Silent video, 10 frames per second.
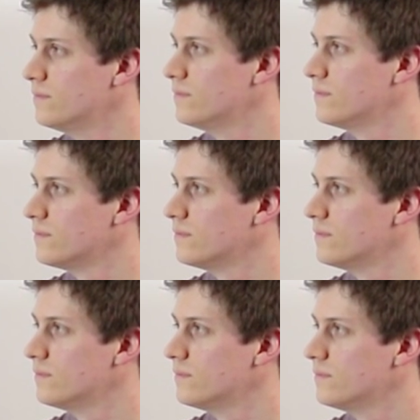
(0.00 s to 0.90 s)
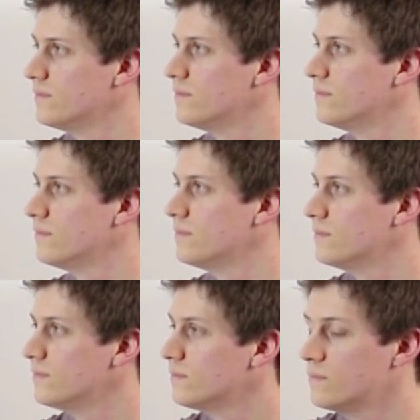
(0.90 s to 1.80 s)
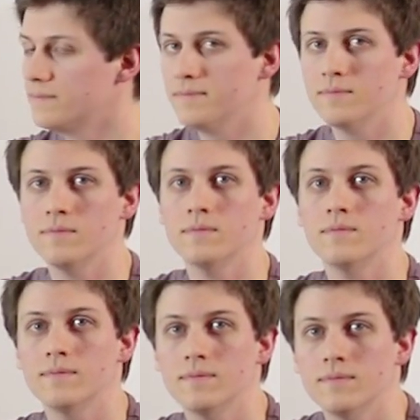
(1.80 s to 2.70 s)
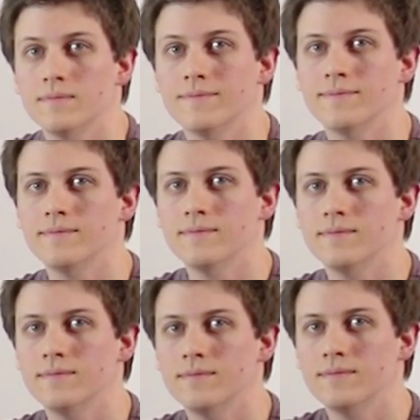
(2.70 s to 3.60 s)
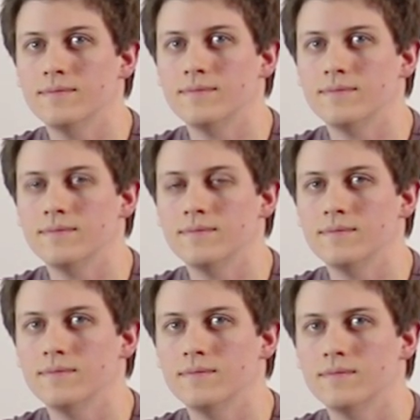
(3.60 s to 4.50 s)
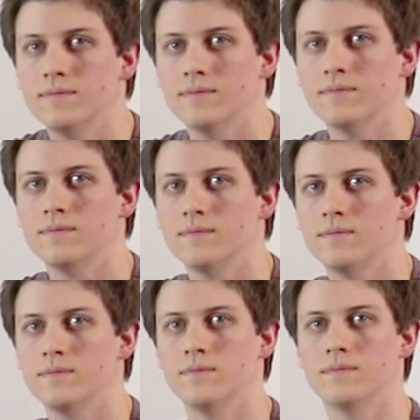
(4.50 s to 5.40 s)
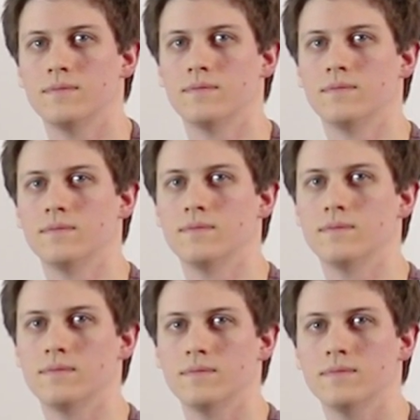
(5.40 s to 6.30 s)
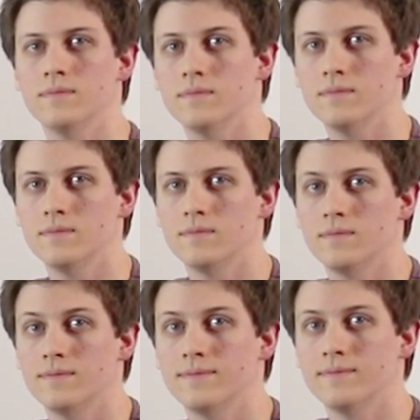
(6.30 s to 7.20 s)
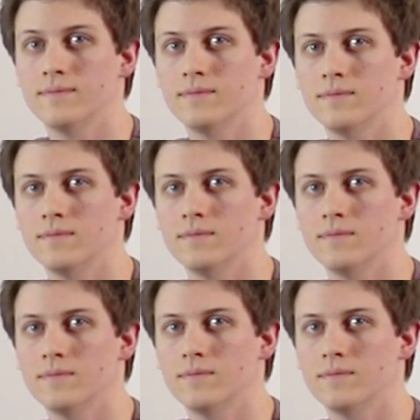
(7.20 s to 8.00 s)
The person shown says nothing.